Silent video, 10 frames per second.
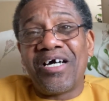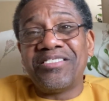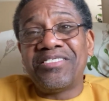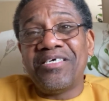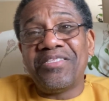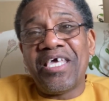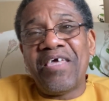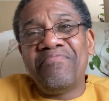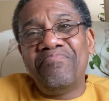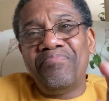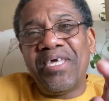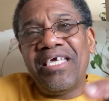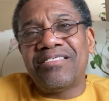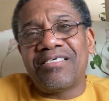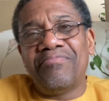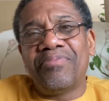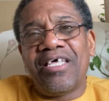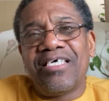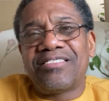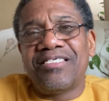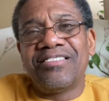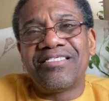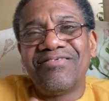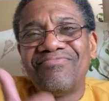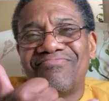Until then, peace and blessings.